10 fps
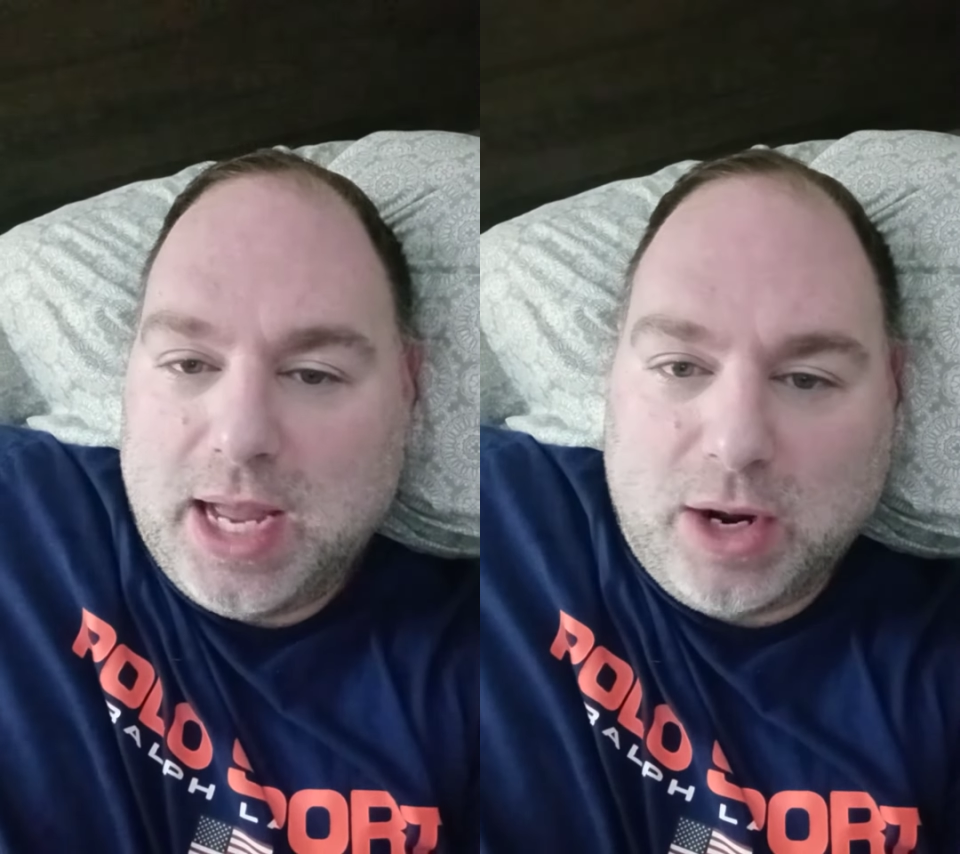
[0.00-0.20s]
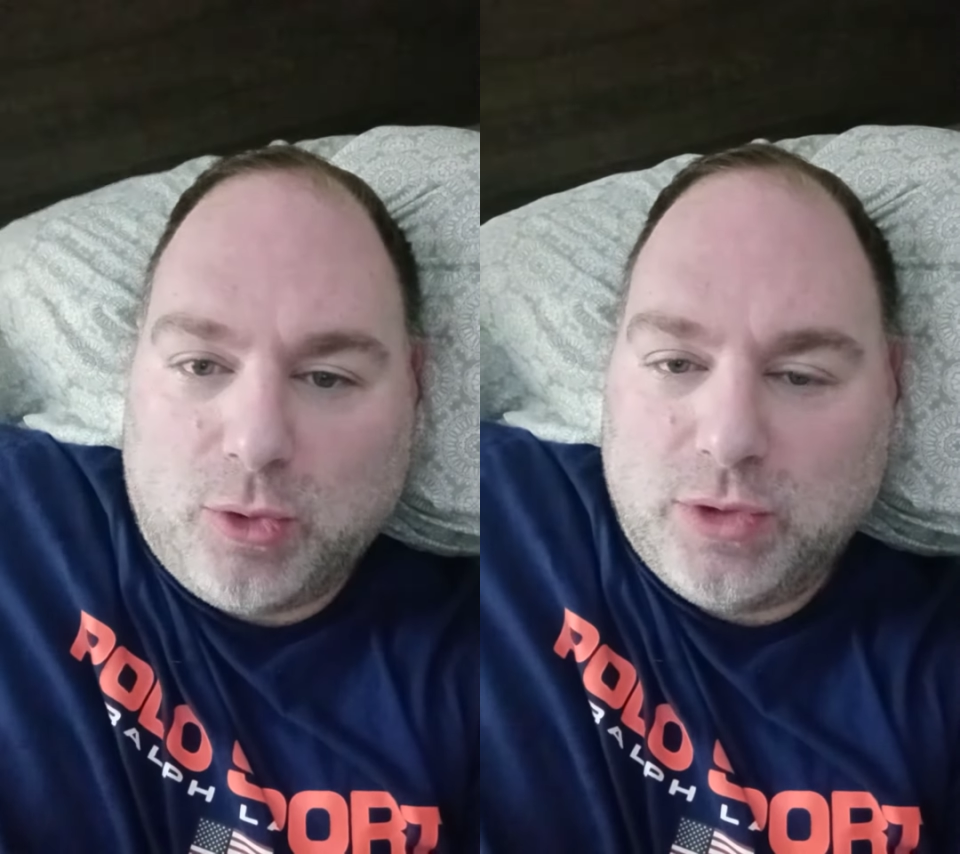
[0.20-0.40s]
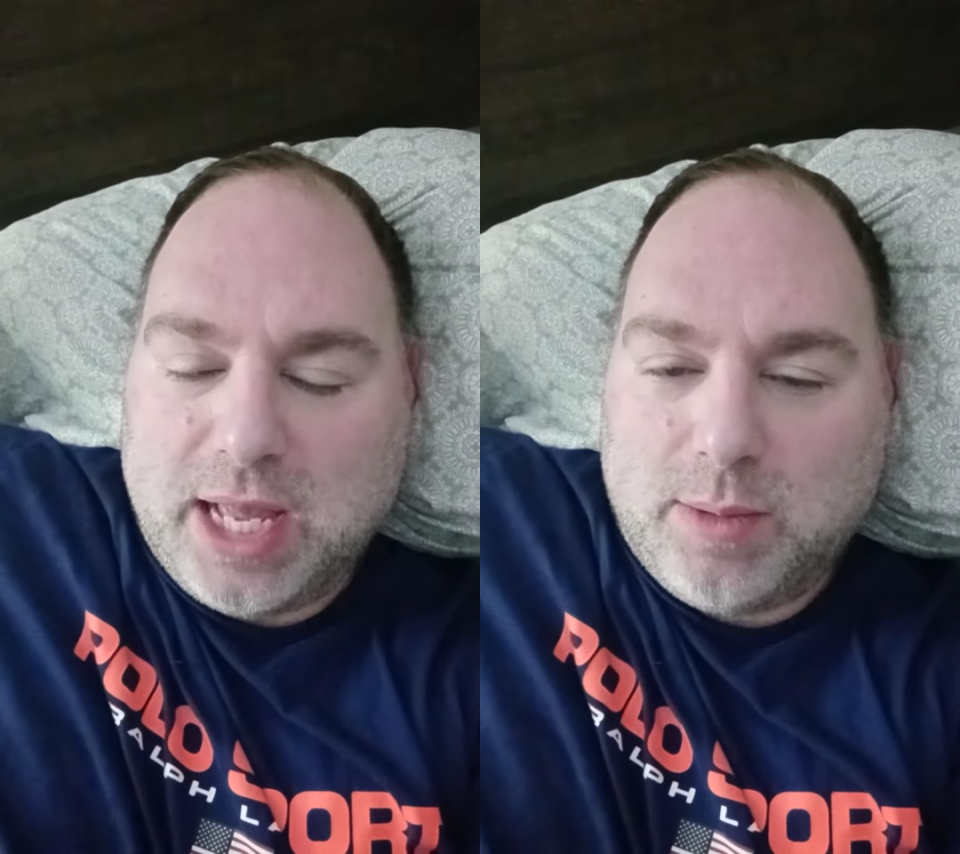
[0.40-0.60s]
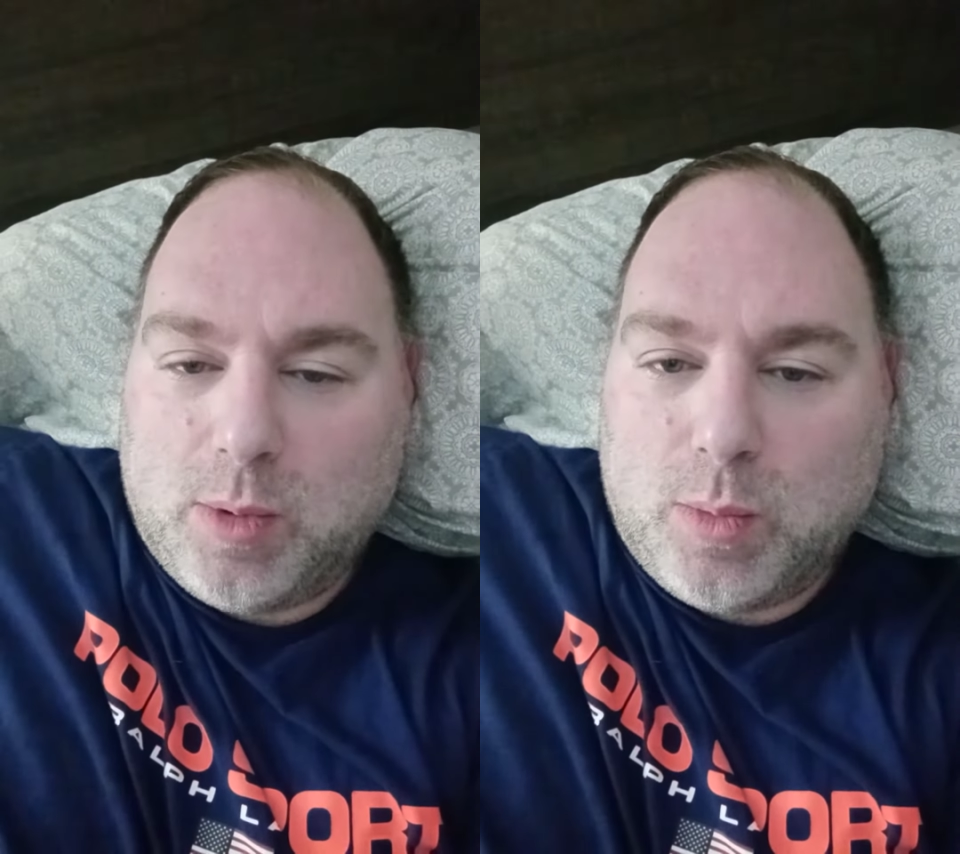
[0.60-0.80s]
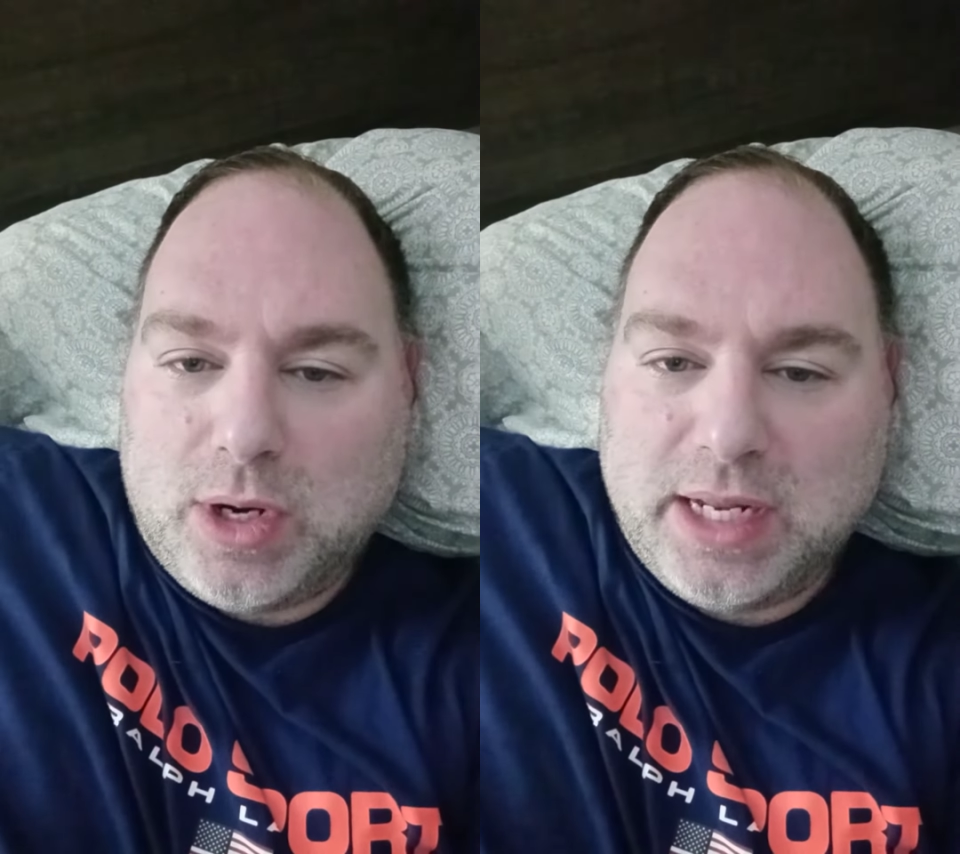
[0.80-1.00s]
I called nine
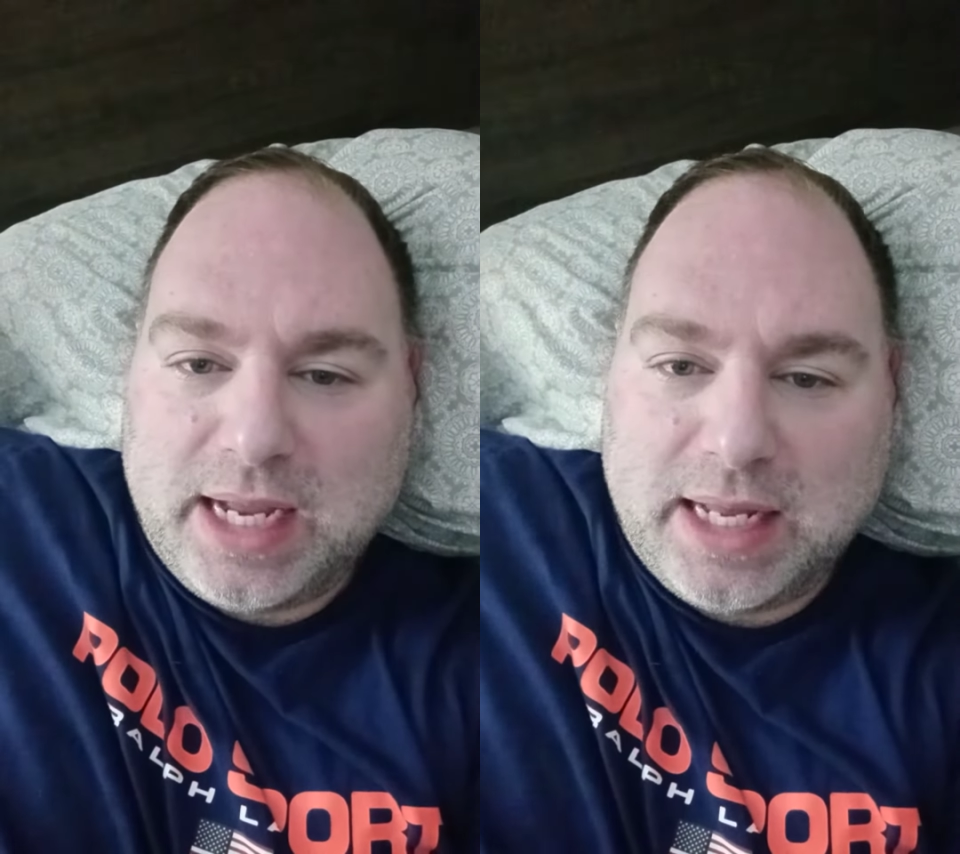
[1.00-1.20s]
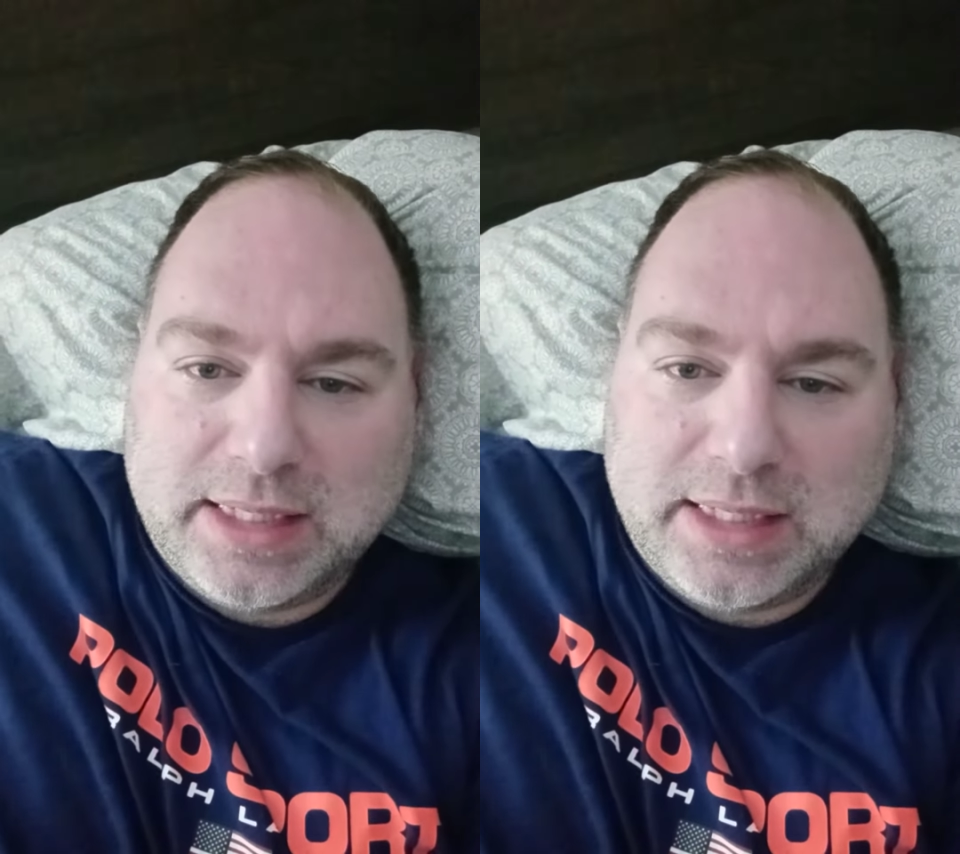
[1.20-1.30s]
one one. I got